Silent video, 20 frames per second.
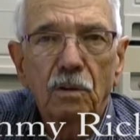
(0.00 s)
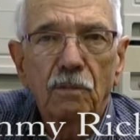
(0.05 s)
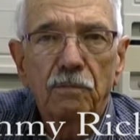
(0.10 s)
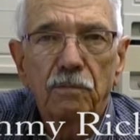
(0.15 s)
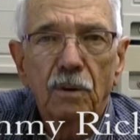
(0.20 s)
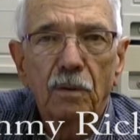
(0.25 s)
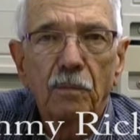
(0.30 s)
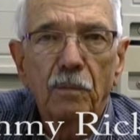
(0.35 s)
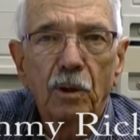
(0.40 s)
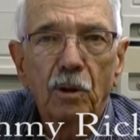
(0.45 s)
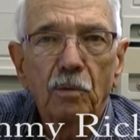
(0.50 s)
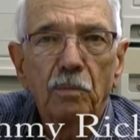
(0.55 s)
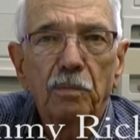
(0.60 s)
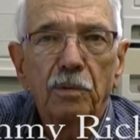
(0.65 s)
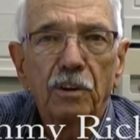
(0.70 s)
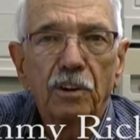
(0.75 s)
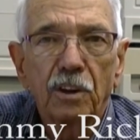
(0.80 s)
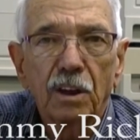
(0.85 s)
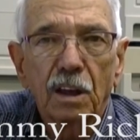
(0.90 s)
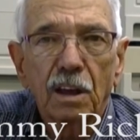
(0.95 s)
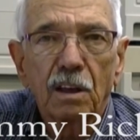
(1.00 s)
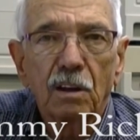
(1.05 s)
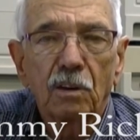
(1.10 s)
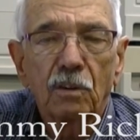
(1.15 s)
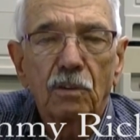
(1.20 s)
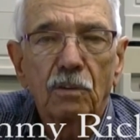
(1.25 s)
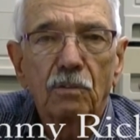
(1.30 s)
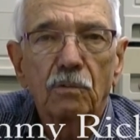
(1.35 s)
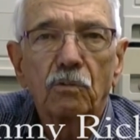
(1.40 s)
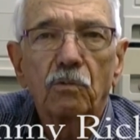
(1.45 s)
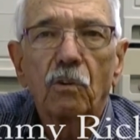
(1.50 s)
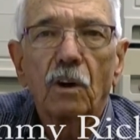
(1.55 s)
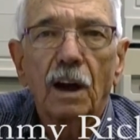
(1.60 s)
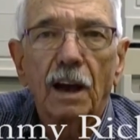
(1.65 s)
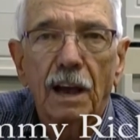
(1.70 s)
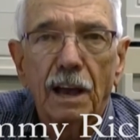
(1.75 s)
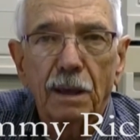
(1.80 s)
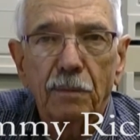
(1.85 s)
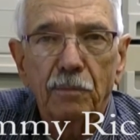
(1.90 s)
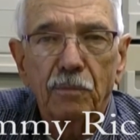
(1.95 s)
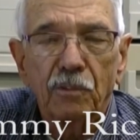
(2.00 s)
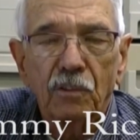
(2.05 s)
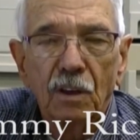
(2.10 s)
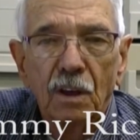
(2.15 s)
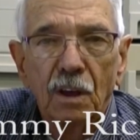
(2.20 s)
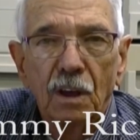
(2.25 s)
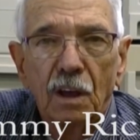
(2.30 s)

from their particular tribes.